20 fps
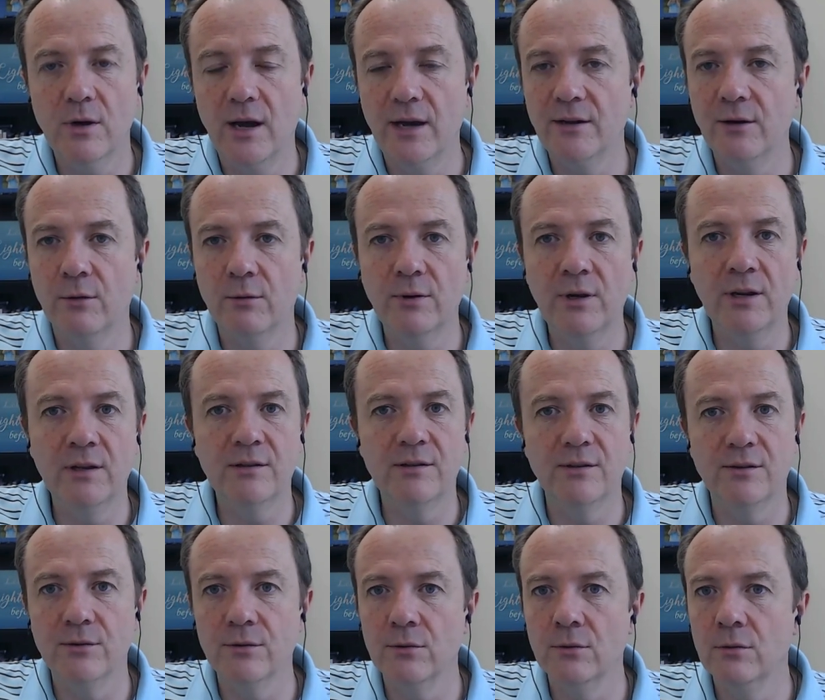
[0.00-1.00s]
I don't need
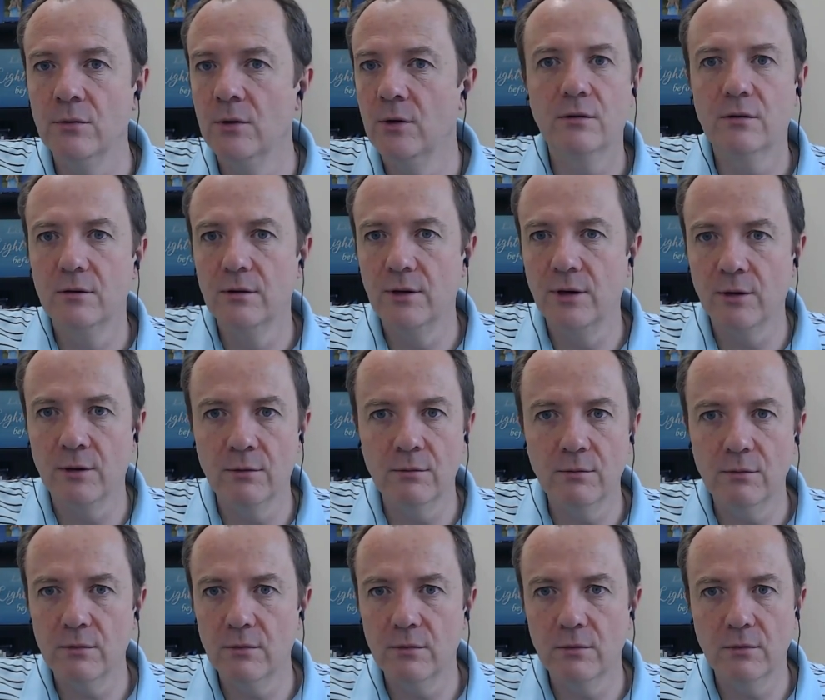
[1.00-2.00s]
to, you know,
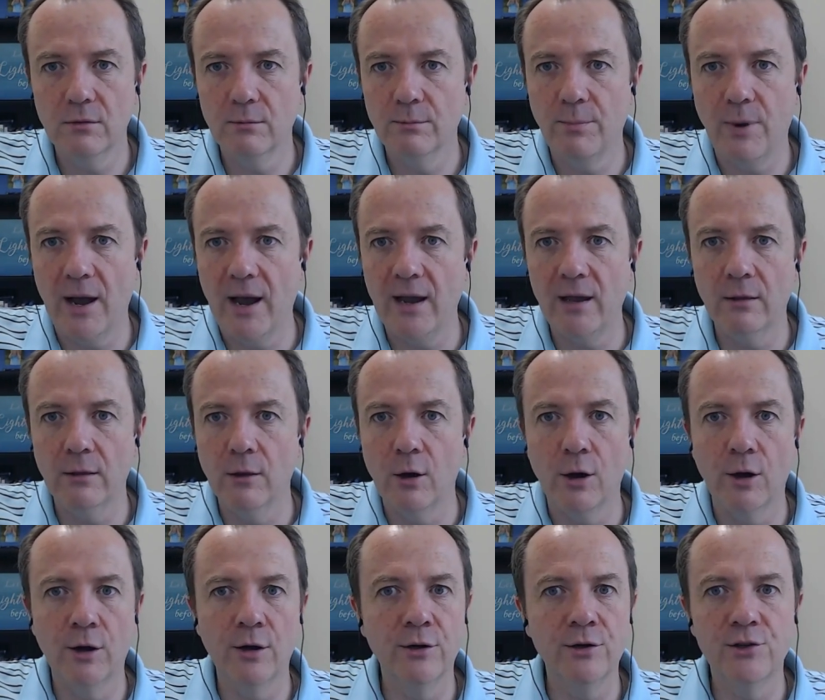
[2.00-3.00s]
buy a
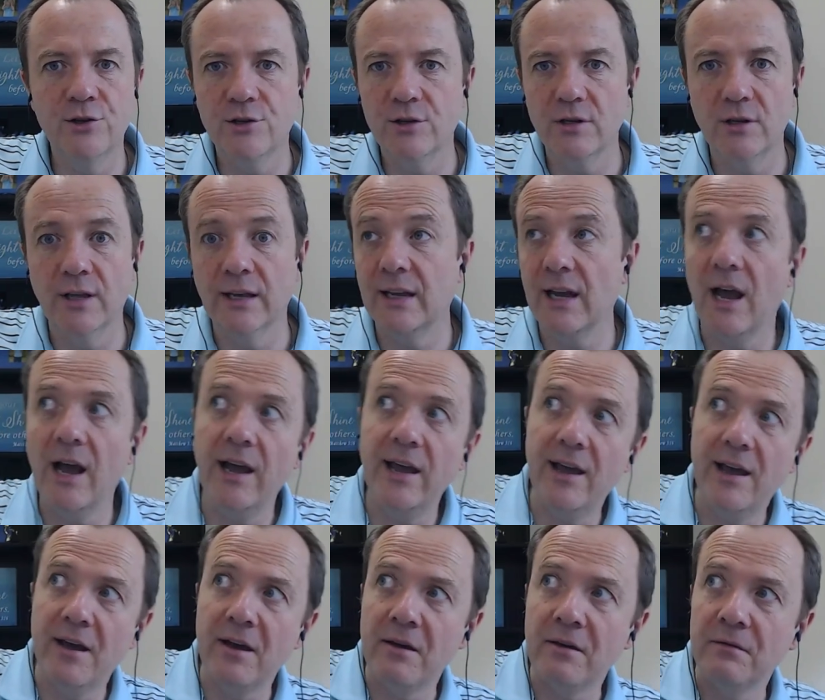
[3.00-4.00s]
large, like I
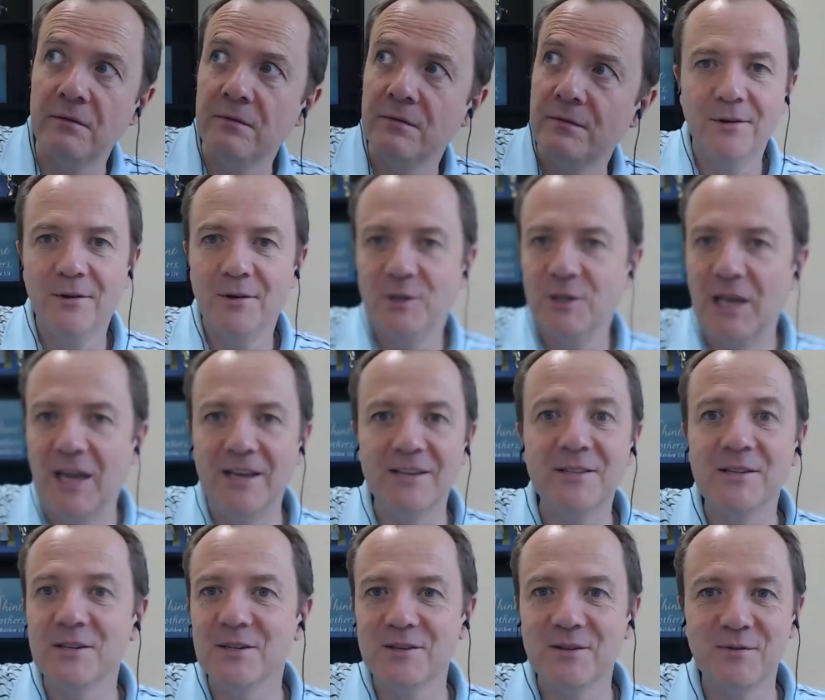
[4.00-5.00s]
have
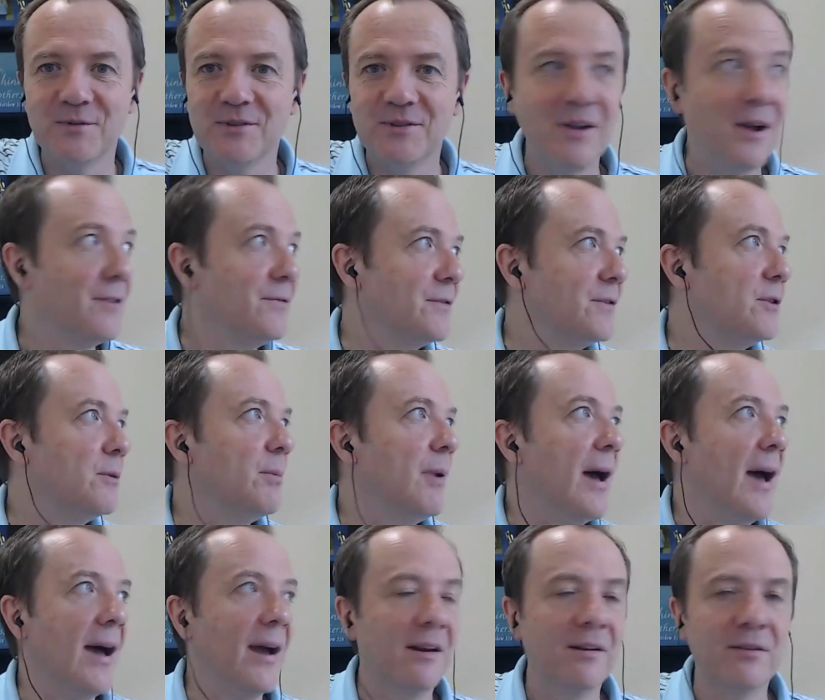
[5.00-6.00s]
cases of stuff in the
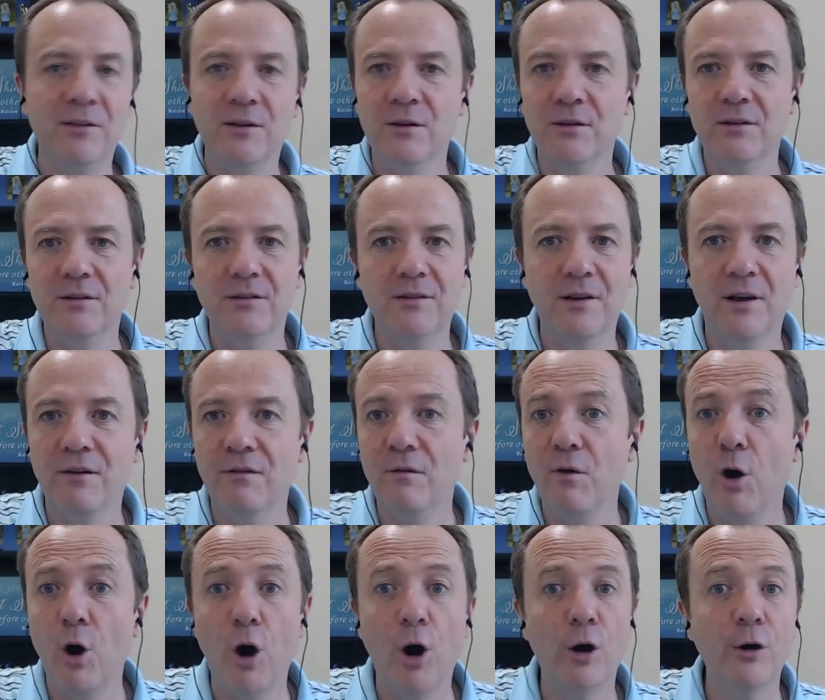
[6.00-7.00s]
back that have
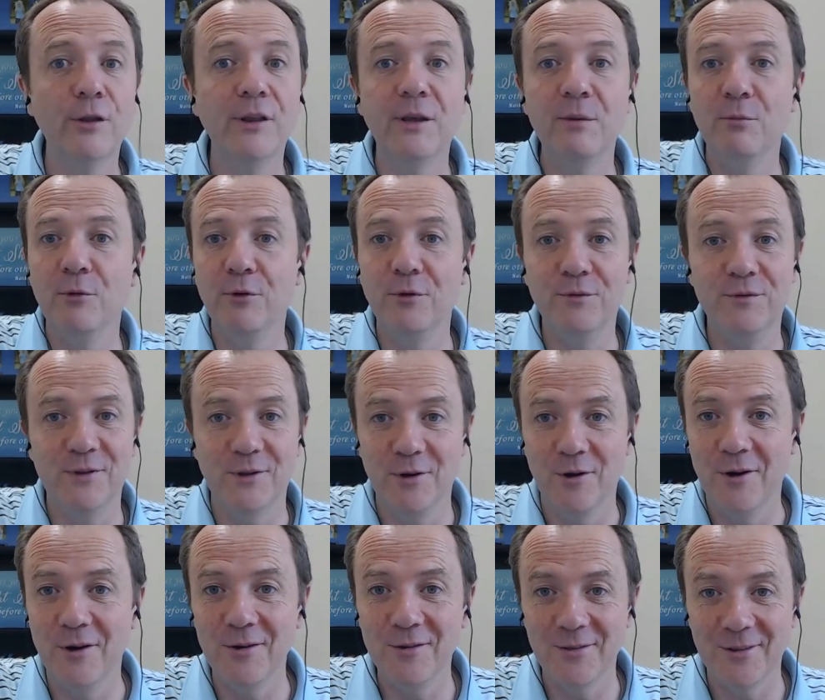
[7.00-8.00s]
hardly moved at
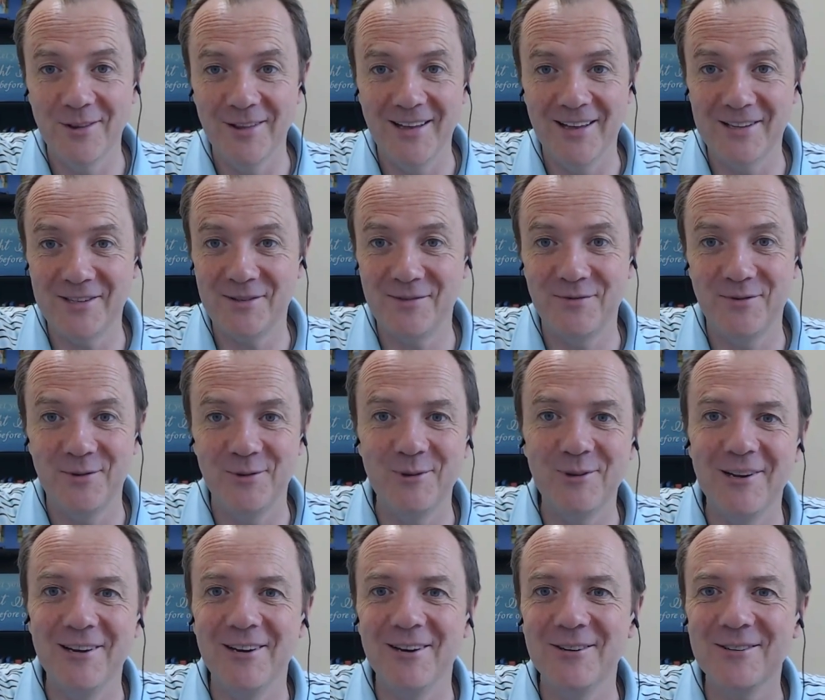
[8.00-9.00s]
all the last few
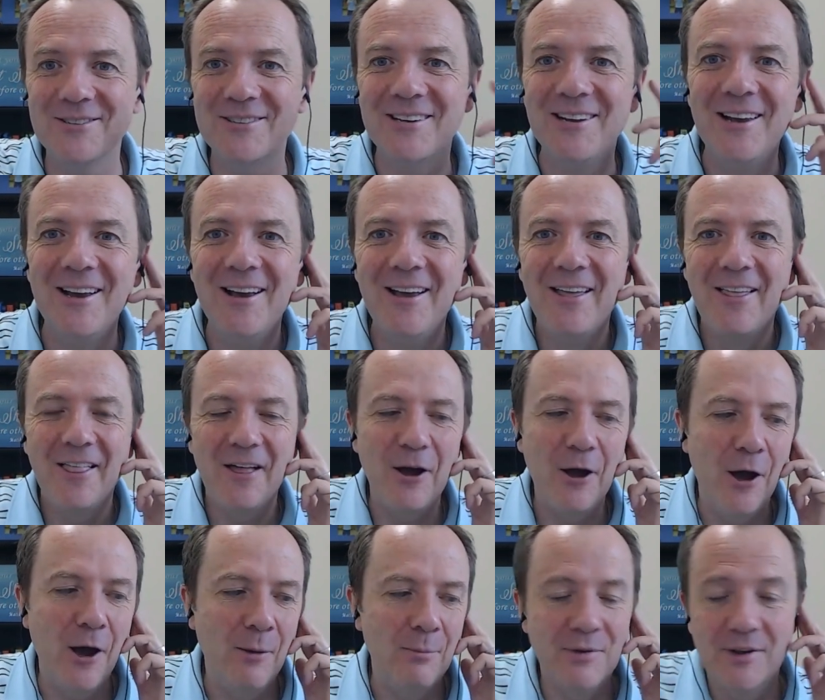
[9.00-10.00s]
years
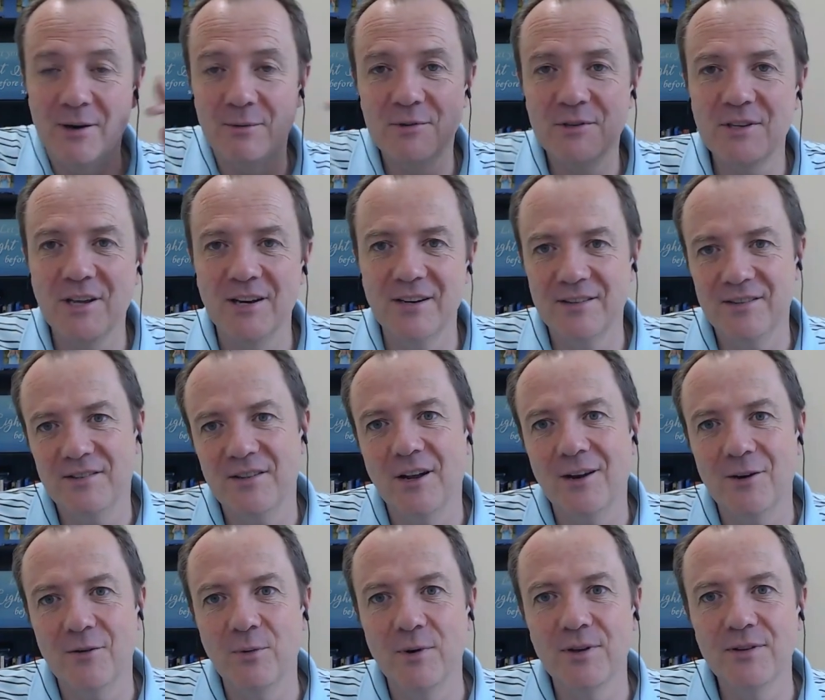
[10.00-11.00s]
um, that I'm just kind of
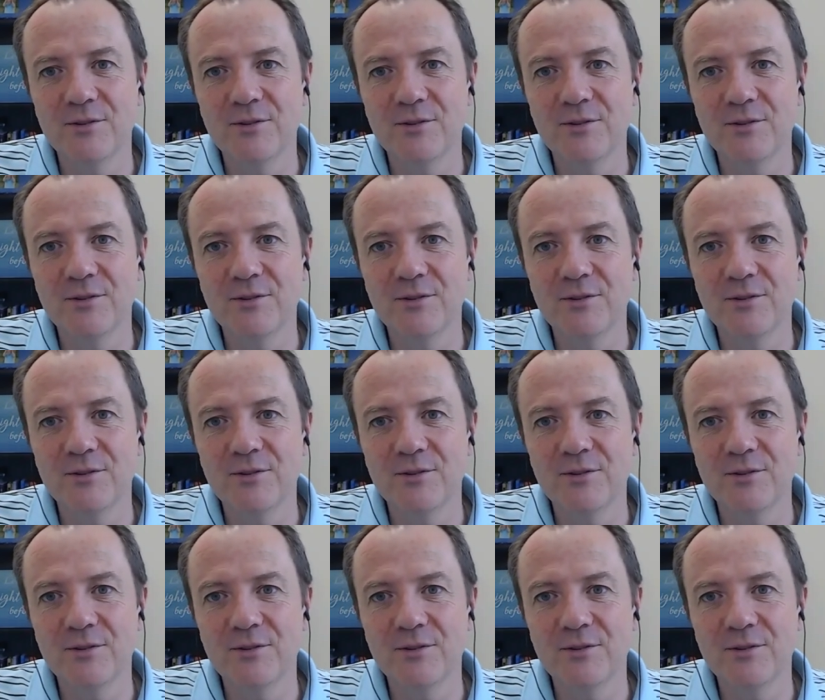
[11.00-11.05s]
stuck with.